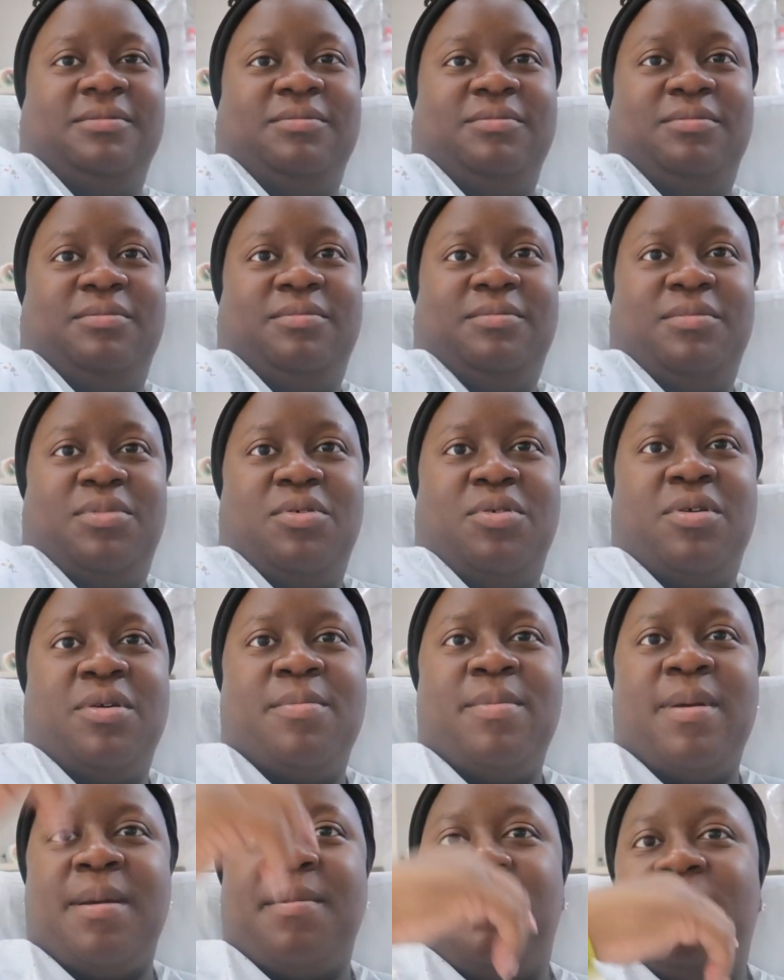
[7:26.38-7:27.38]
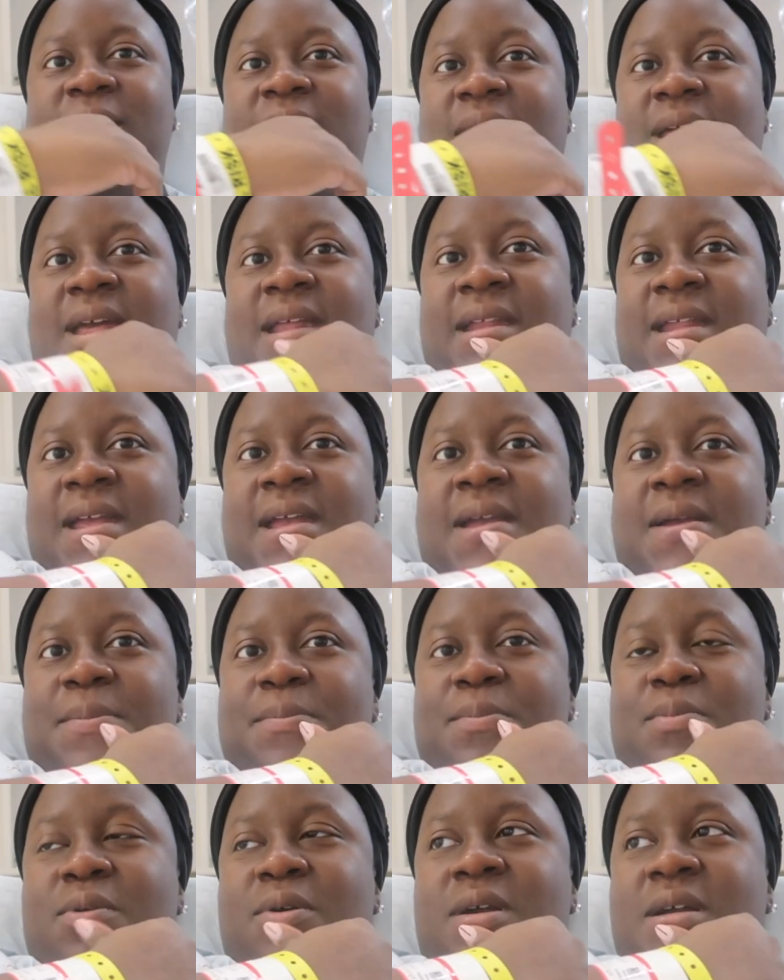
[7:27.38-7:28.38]
about? Poor baby daddy,
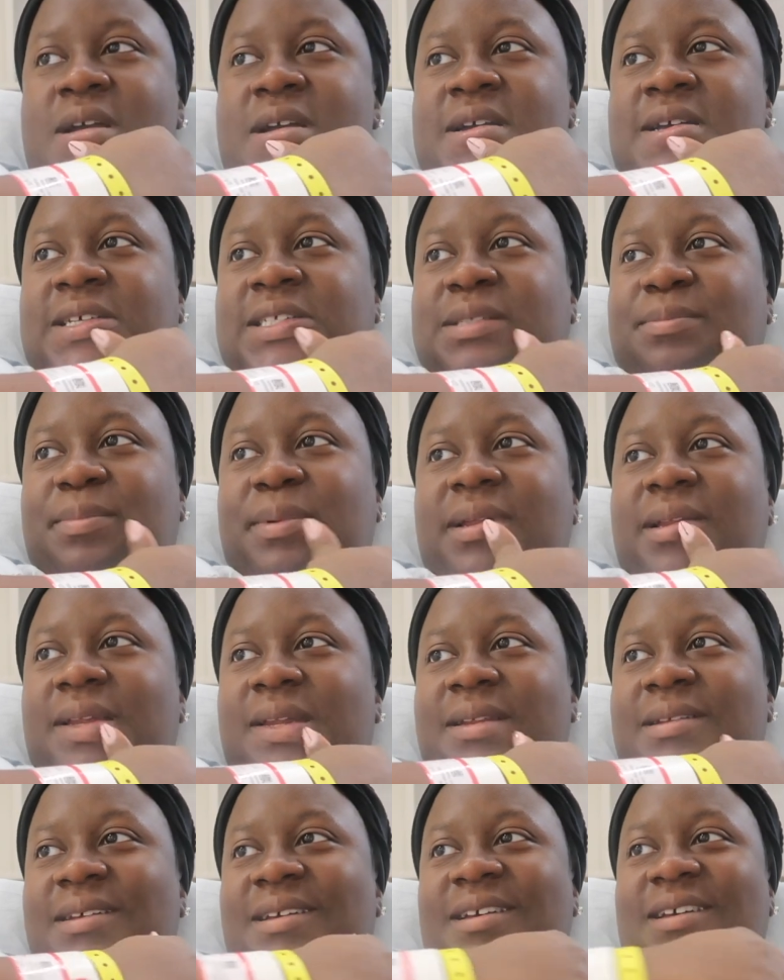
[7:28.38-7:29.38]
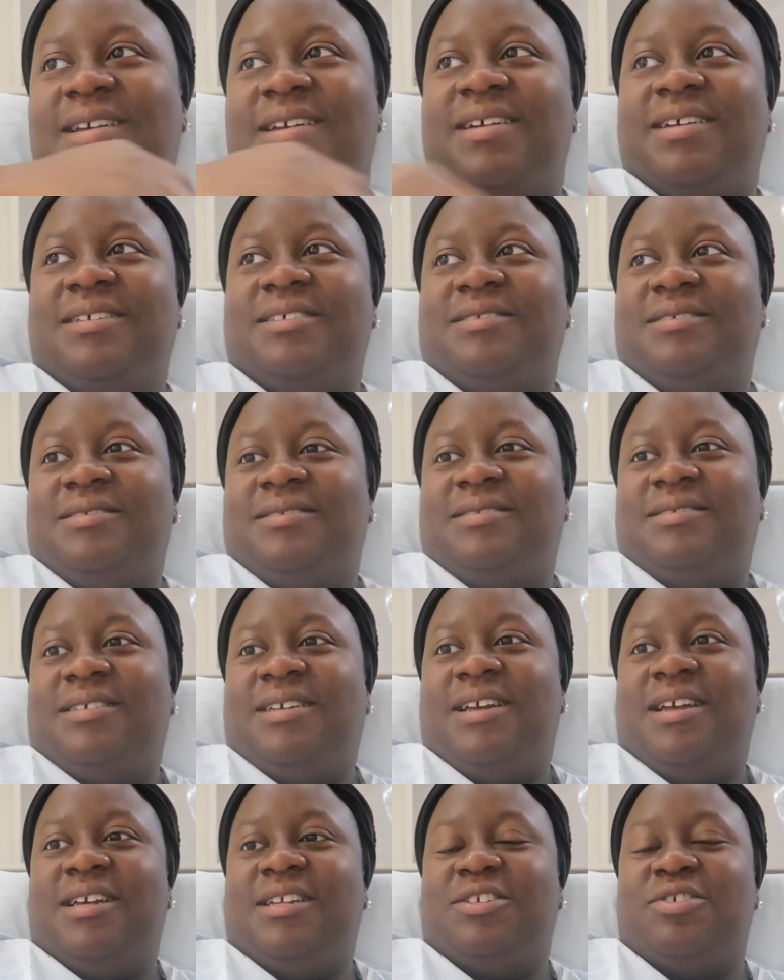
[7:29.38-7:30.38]
poor husband.
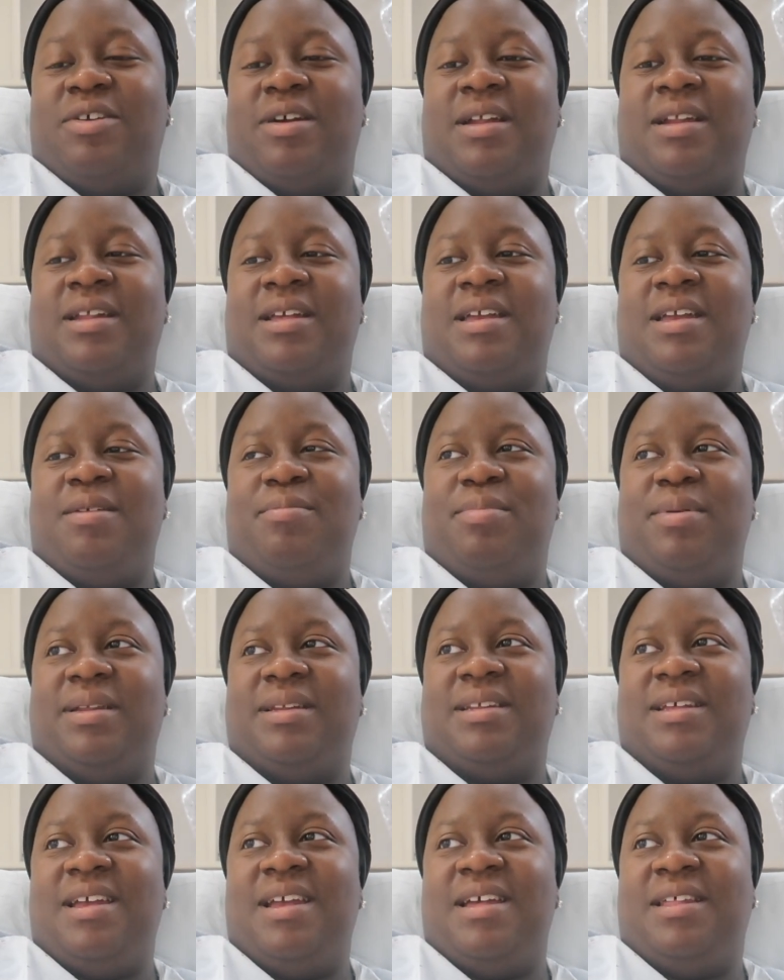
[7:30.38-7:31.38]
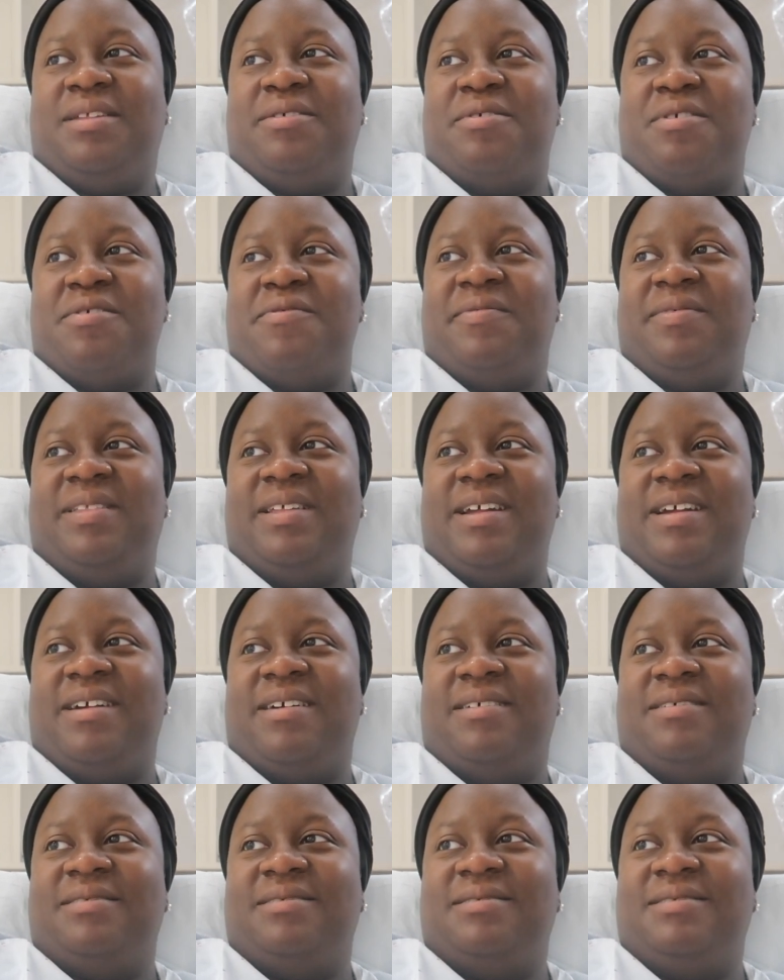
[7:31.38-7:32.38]
He trying to keep it together over
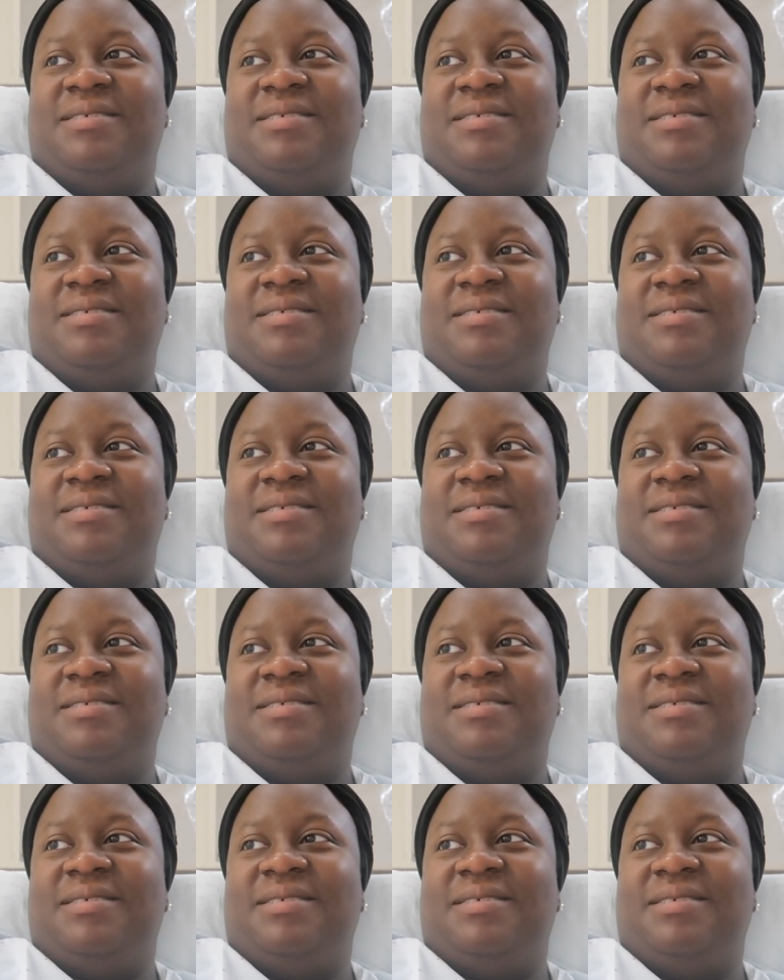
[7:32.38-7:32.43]
there.